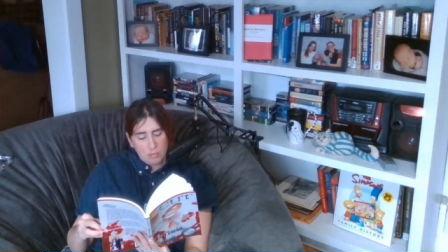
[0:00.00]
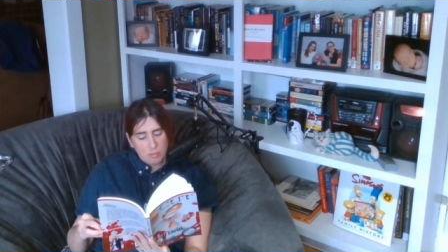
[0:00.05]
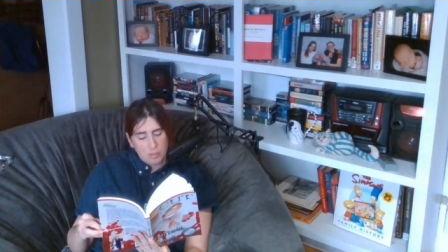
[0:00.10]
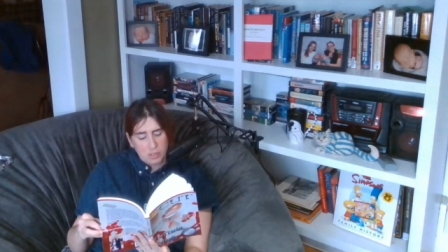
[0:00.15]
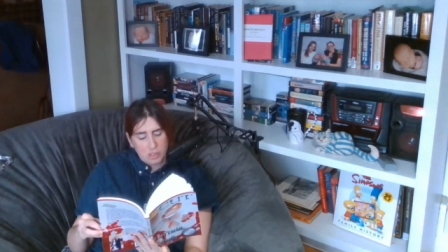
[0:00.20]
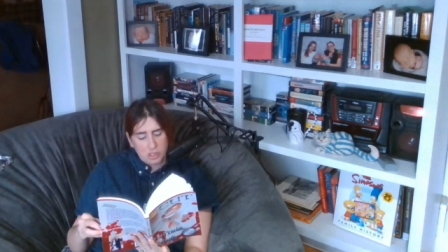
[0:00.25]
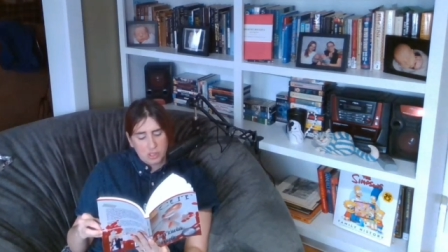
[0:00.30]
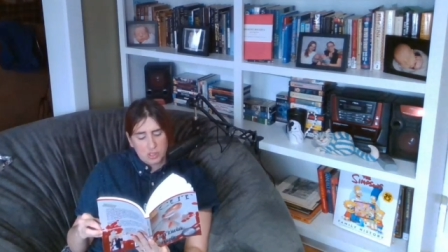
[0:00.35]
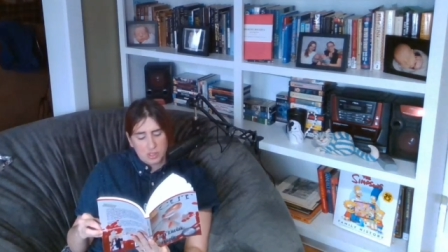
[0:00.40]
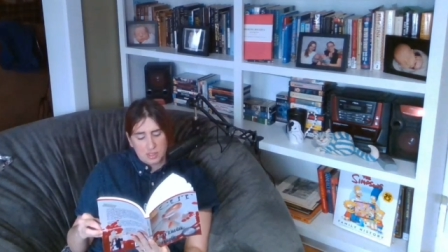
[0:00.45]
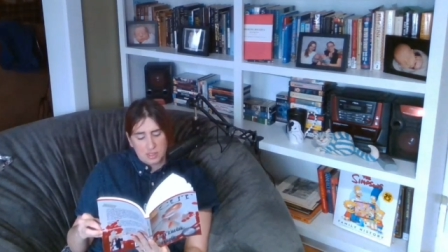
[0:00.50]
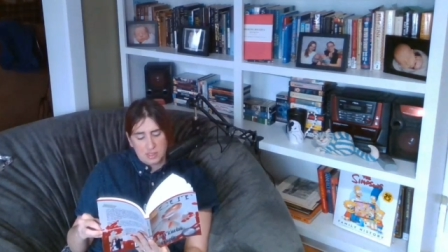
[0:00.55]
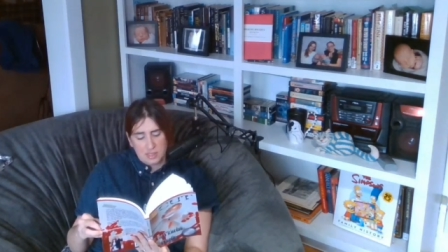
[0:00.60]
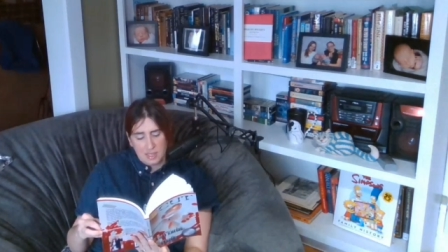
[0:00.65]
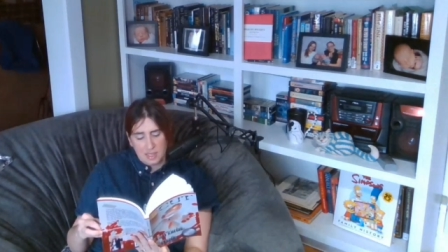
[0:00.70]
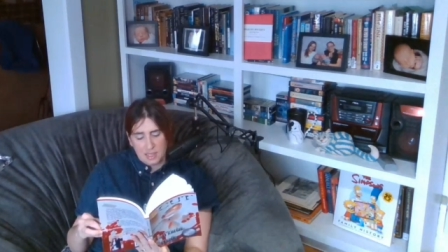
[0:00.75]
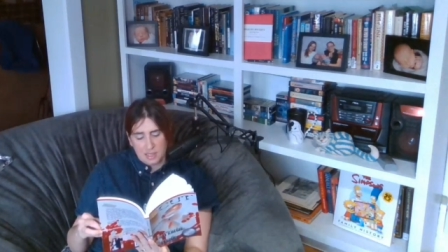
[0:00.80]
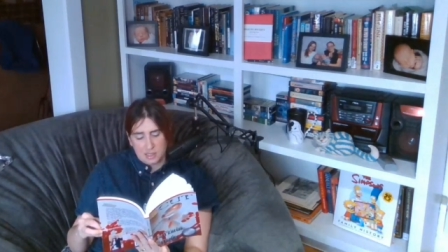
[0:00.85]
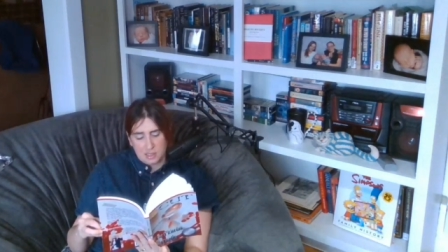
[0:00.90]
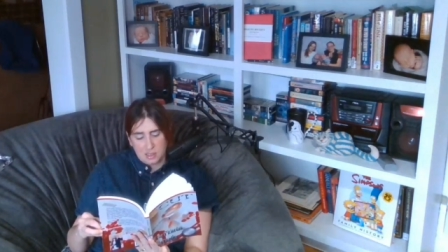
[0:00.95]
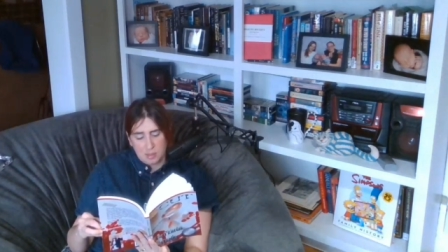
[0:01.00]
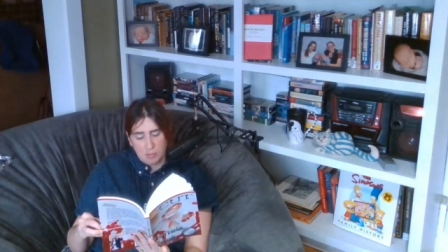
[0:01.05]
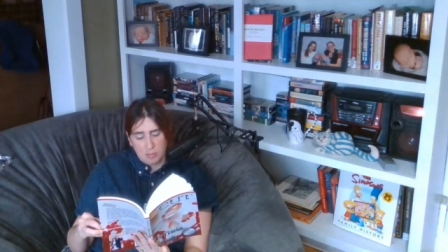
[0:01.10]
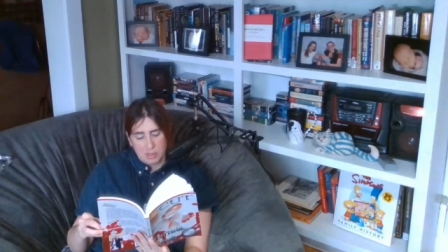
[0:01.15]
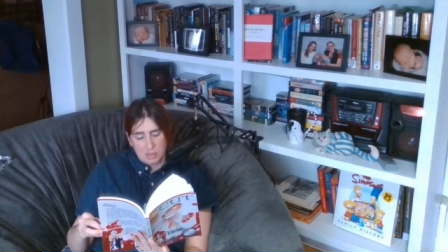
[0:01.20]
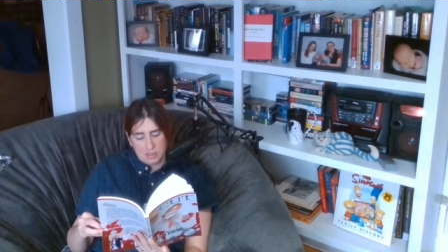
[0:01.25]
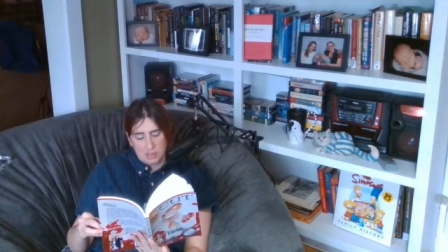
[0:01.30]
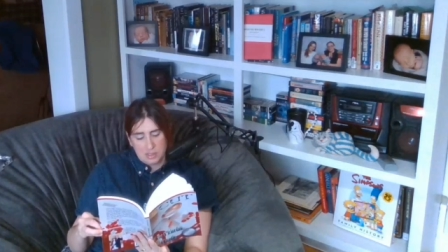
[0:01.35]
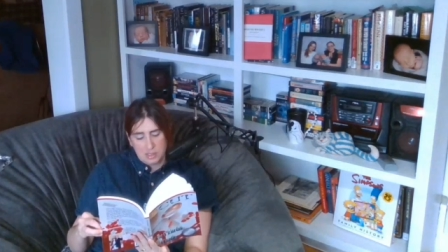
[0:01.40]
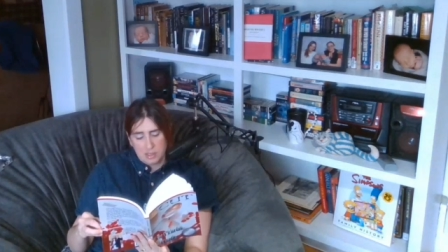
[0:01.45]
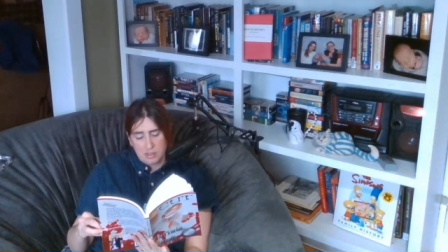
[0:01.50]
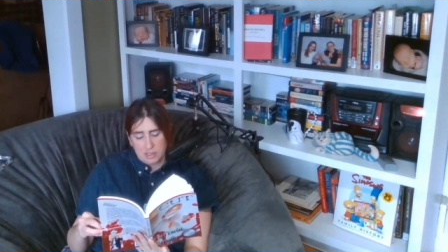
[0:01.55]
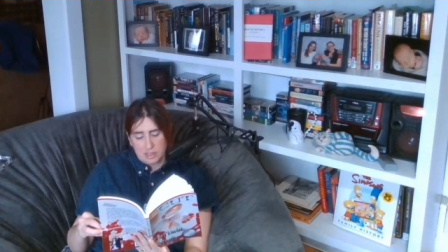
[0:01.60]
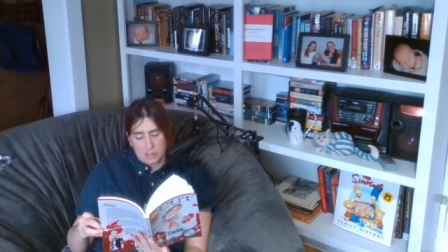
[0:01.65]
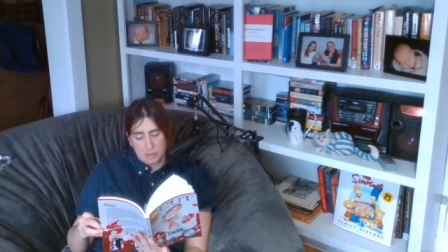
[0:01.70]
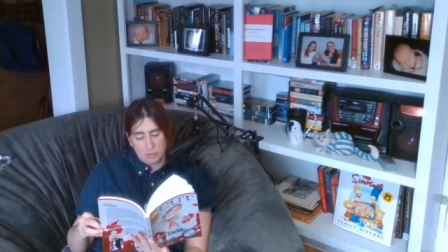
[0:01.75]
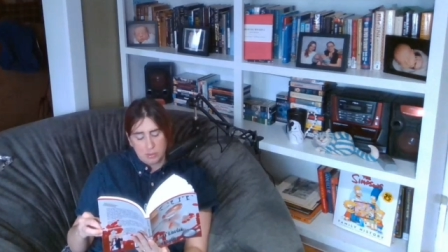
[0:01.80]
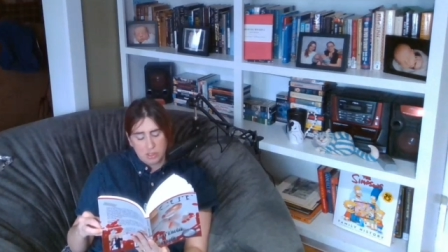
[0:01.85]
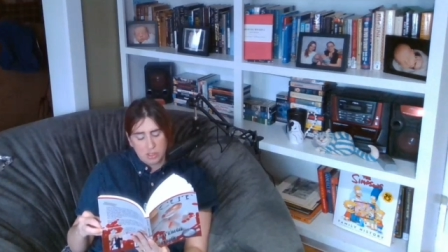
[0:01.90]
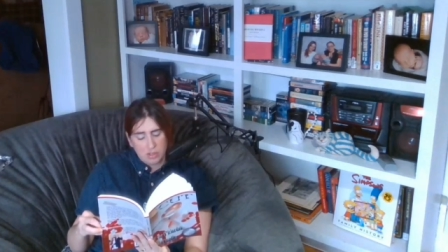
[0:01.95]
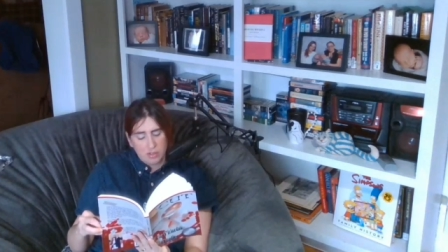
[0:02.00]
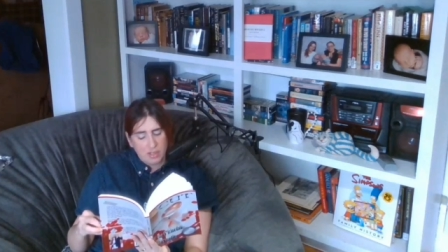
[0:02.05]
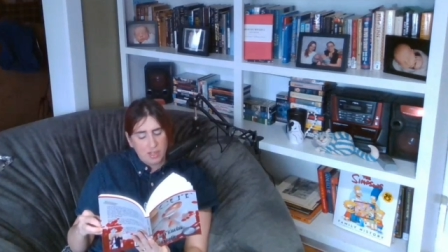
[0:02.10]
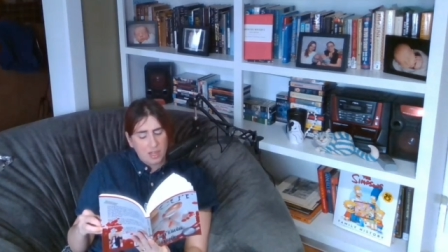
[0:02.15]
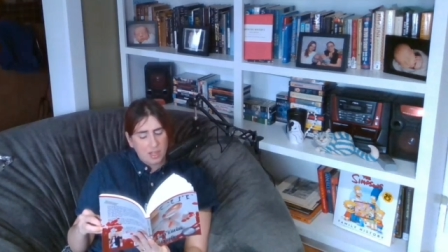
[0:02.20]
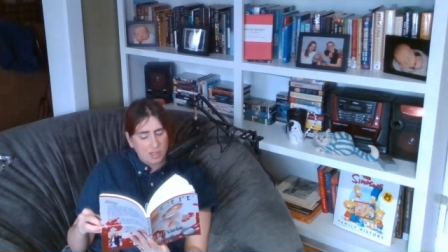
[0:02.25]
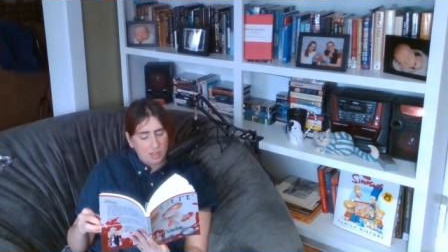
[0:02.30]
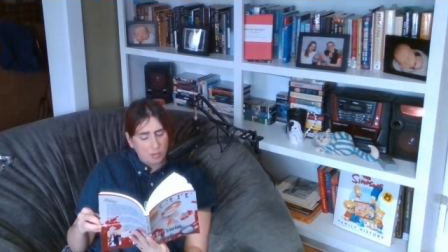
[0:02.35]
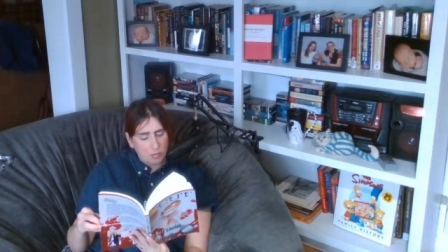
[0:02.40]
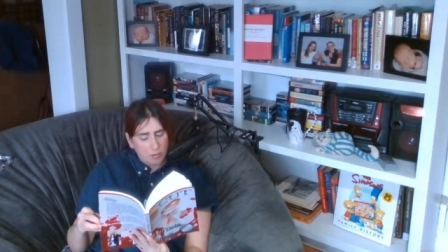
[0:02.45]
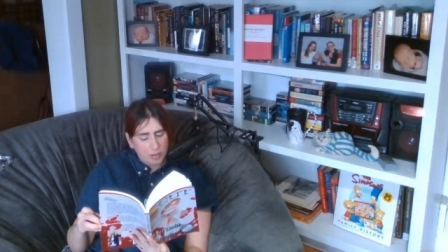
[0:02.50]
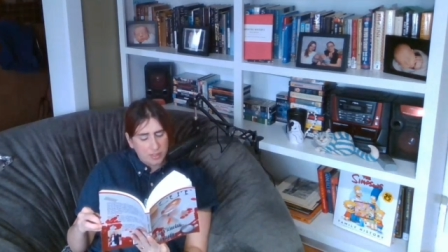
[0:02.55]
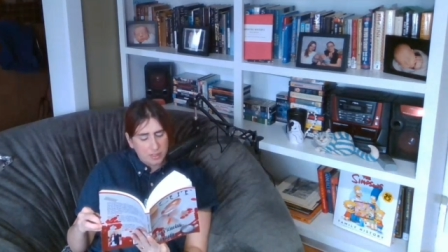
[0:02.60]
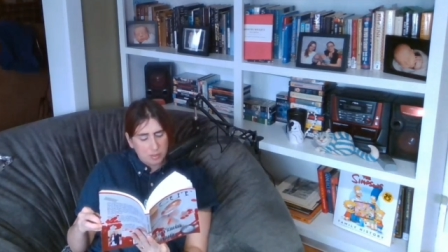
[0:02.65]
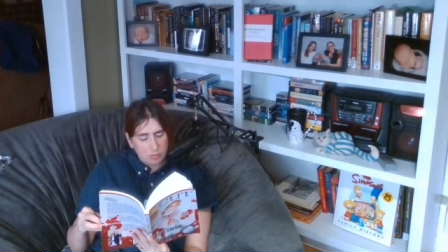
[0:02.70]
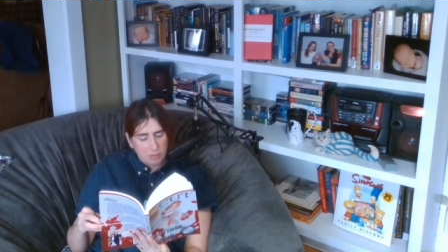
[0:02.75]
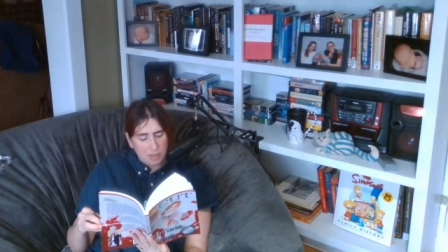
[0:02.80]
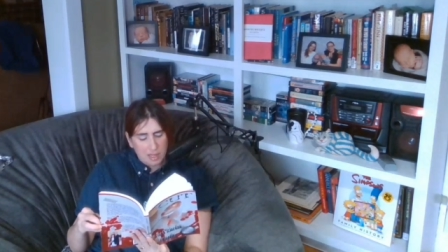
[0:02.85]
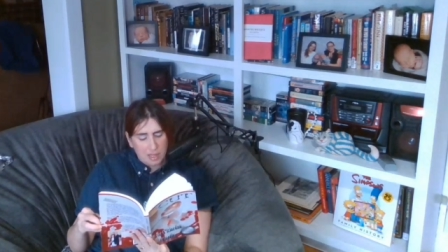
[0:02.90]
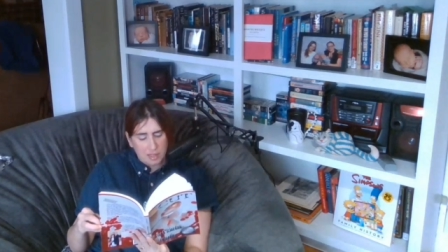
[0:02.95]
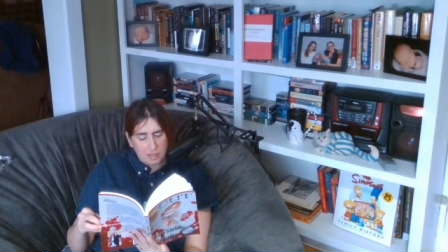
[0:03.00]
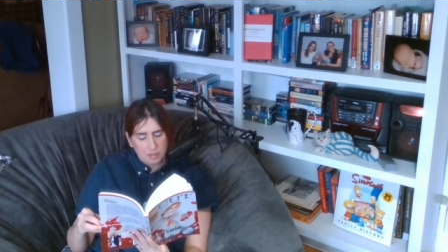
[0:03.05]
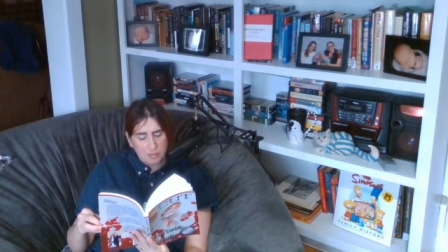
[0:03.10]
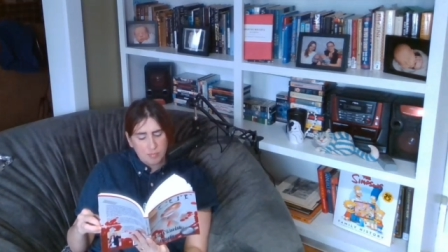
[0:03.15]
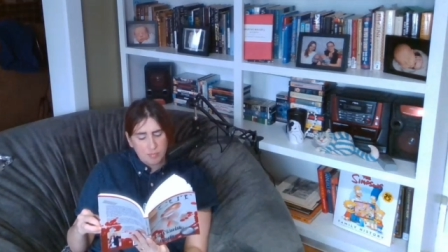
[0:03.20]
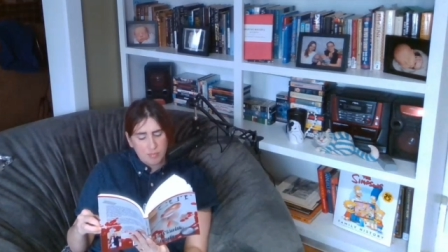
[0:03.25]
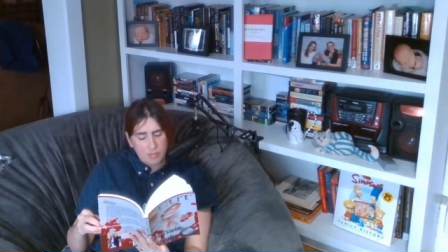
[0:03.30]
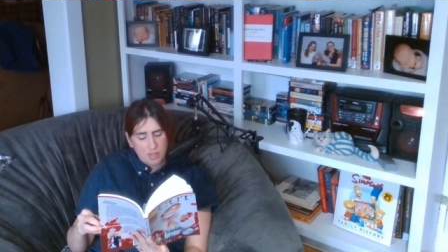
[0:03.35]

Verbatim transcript: Brigid could tell something serious was going on in Fred's mind.